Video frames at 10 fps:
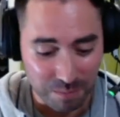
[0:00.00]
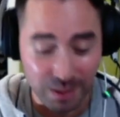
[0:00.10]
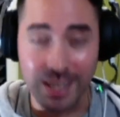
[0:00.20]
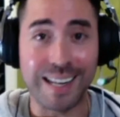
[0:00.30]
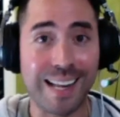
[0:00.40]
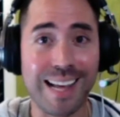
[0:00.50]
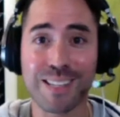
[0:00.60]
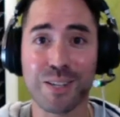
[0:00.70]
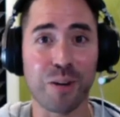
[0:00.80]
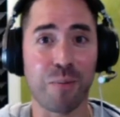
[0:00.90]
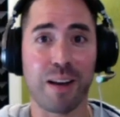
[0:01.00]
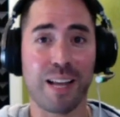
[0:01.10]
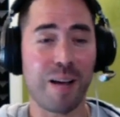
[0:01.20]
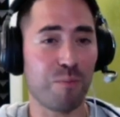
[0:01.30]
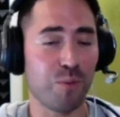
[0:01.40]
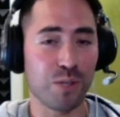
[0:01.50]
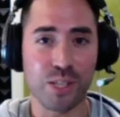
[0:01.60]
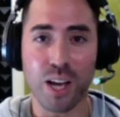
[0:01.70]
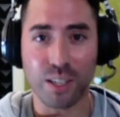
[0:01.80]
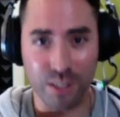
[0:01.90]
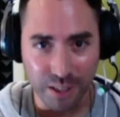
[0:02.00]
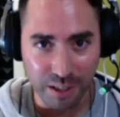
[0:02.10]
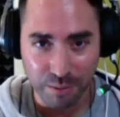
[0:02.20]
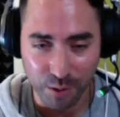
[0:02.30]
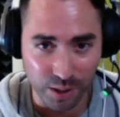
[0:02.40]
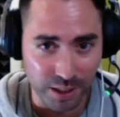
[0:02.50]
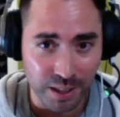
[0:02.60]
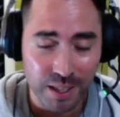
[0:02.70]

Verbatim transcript: Landed on my lap. Was not looking for it.